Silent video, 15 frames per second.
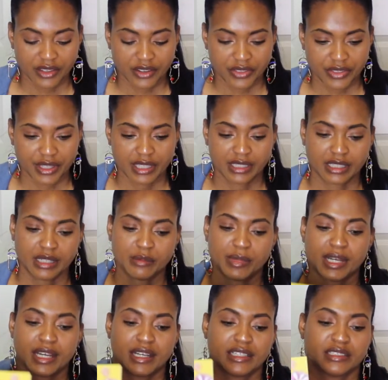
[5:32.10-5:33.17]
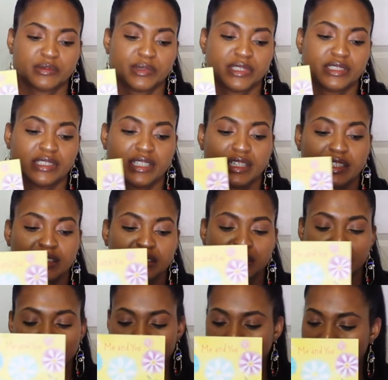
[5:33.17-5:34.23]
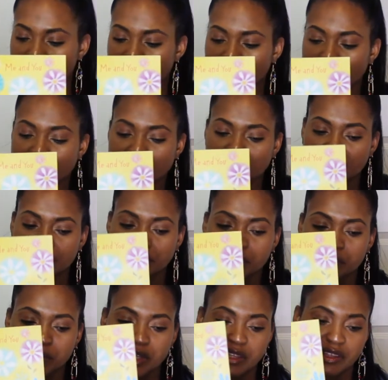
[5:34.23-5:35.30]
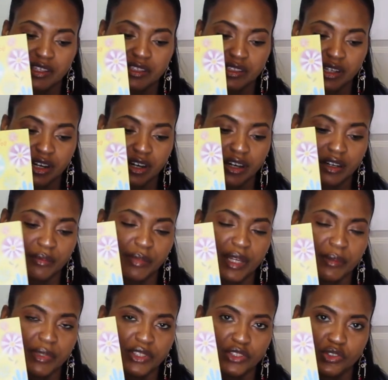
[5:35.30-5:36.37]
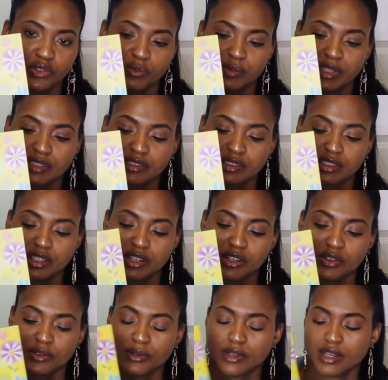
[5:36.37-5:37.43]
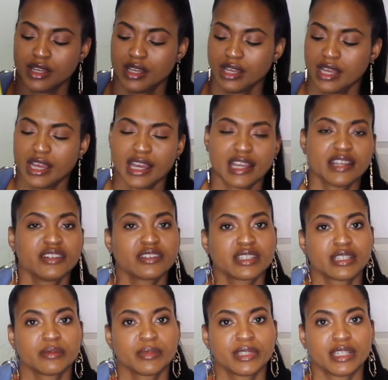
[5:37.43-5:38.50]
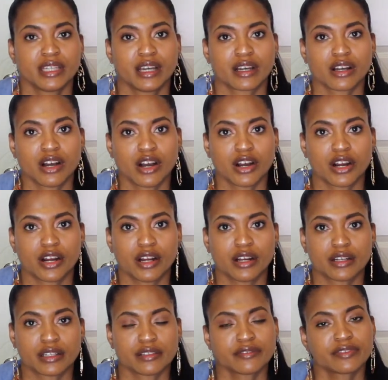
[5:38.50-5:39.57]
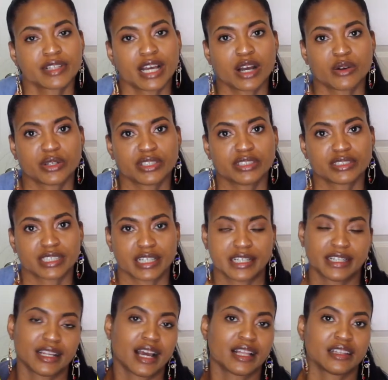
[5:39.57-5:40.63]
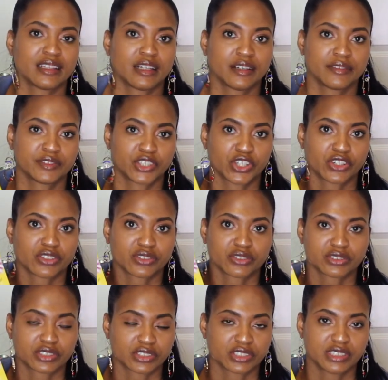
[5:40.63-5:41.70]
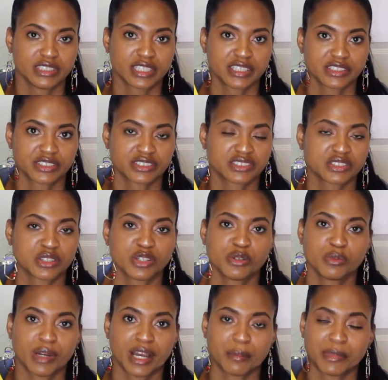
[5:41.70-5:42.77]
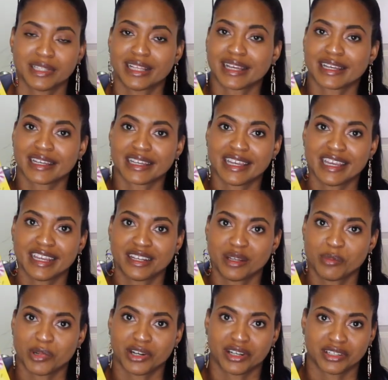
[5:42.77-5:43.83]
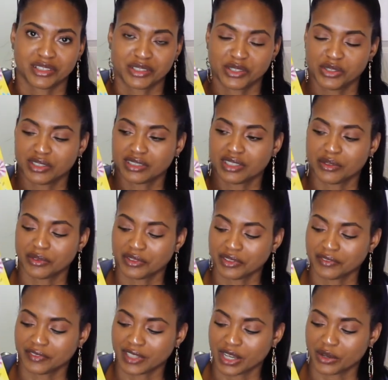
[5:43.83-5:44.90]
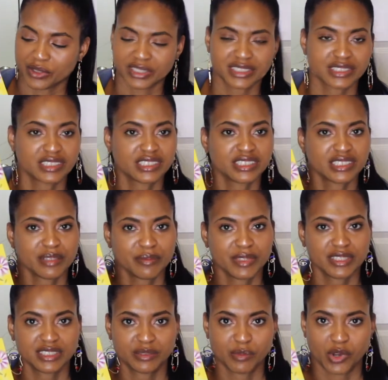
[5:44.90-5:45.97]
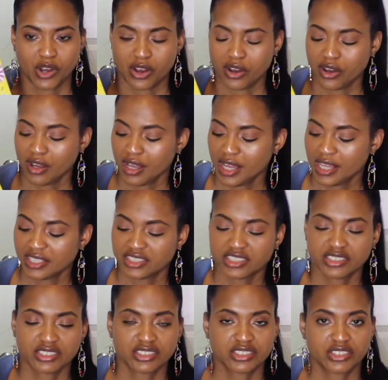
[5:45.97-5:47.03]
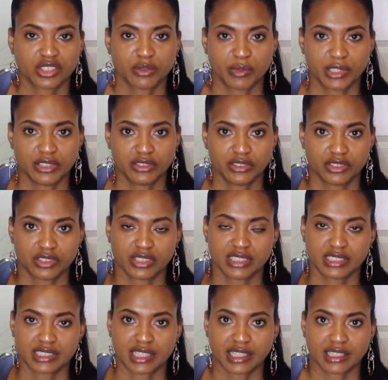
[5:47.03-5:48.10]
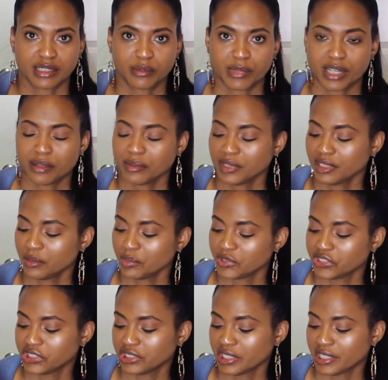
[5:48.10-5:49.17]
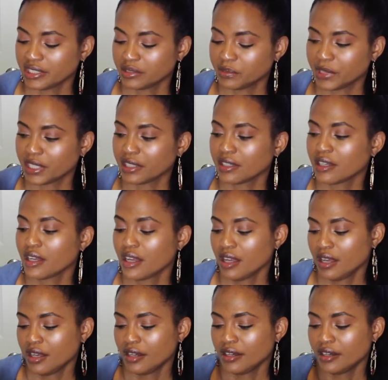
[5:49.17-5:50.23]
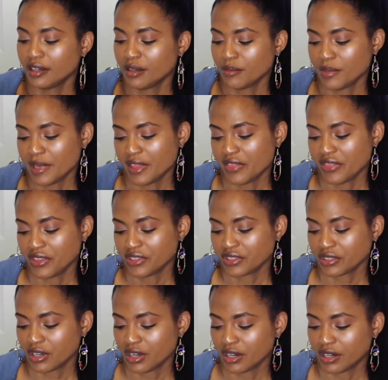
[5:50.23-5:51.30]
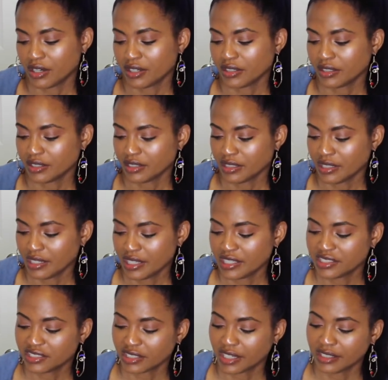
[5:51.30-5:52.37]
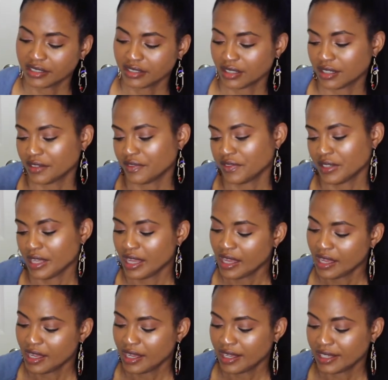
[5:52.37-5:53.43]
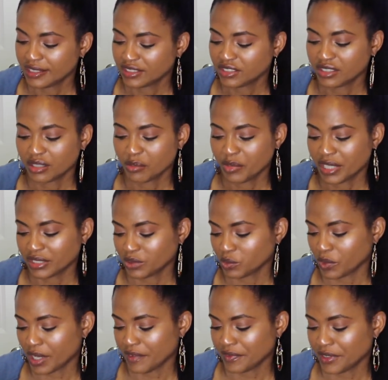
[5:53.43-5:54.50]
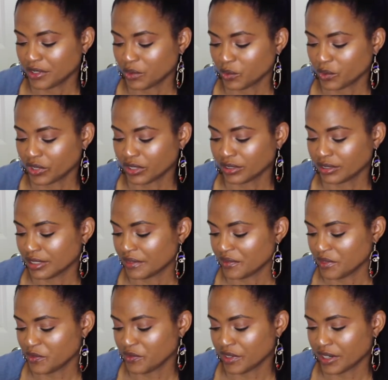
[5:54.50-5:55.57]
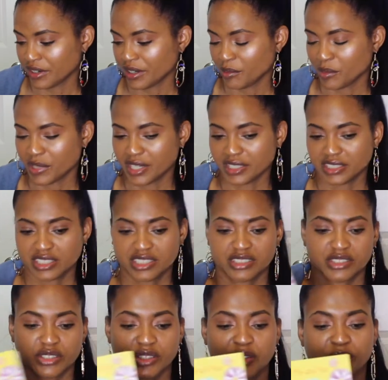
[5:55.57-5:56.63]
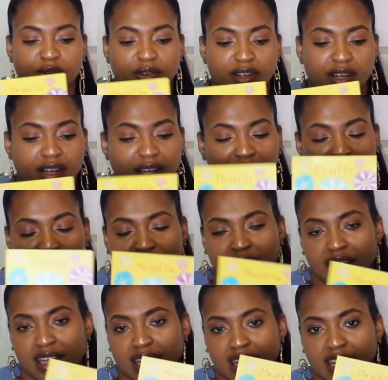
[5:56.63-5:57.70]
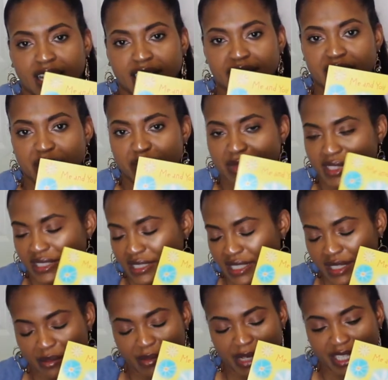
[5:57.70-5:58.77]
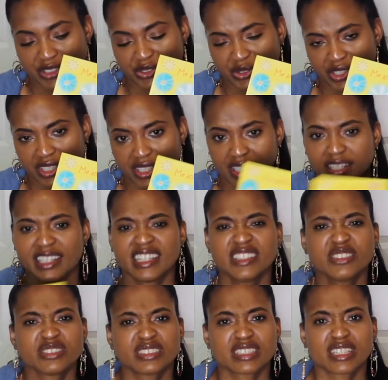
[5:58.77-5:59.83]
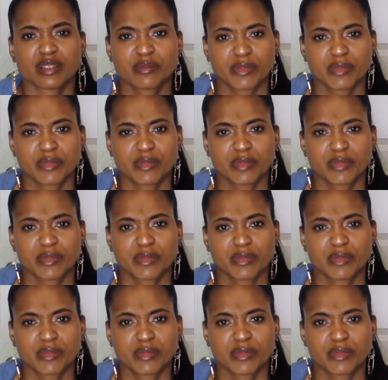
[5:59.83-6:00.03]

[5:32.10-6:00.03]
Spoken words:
thing that my husband does, he's given me this card maybe 2 months ago. He'll give me a card and flowers, and I love turtles or Snickers, so he'll buy me like a candy bar to go along with the flowers. Just something small, just to show me, you know, he's thinking about me and appreciates me. And this card, he signed it off as, "To the best wife in the world, love you very much." So I keep this in my drawer. He used to give